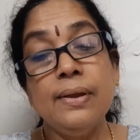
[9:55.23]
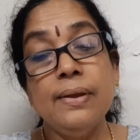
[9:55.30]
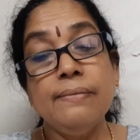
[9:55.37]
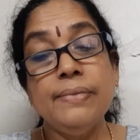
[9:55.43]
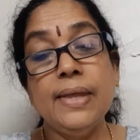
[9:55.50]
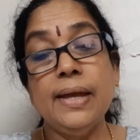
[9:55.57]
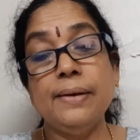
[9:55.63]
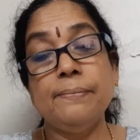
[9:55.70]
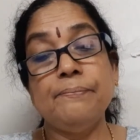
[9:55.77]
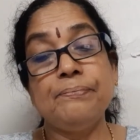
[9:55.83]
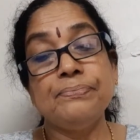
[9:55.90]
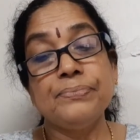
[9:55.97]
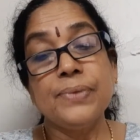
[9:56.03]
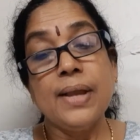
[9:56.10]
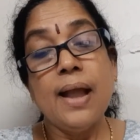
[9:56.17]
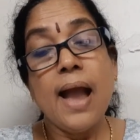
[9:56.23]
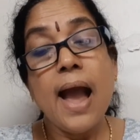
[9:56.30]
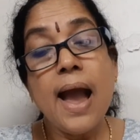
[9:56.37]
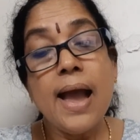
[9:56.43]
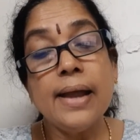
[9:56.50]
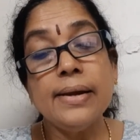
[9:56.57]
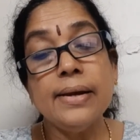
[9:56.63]
Then,
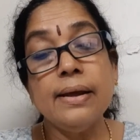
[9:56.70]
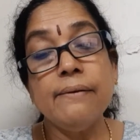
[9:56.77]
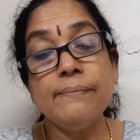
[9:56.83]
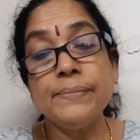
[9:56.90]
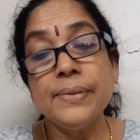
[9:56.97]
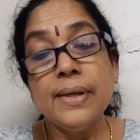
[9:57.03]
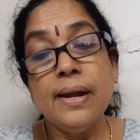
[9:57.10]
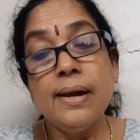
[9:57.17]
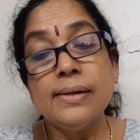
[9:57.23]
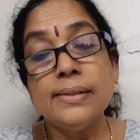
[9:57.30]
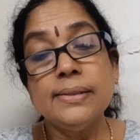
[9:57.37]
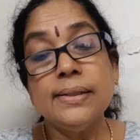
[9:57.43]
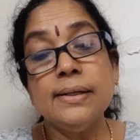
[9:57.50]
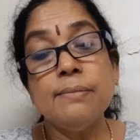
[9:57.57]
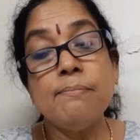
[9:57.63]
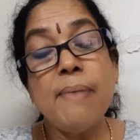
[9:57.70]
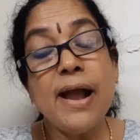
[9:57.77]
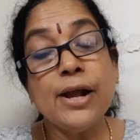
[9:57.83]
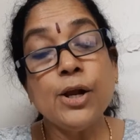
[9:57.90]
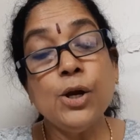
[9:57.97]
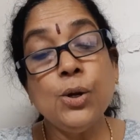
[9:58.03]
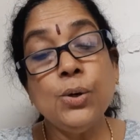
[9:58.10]
and
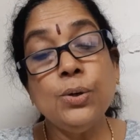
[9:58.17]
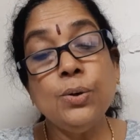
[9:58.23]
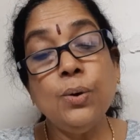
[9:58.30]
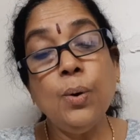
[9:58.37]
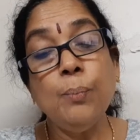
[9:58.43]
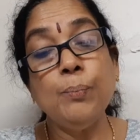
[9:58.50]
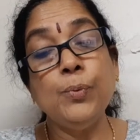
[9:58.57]
Bangalore,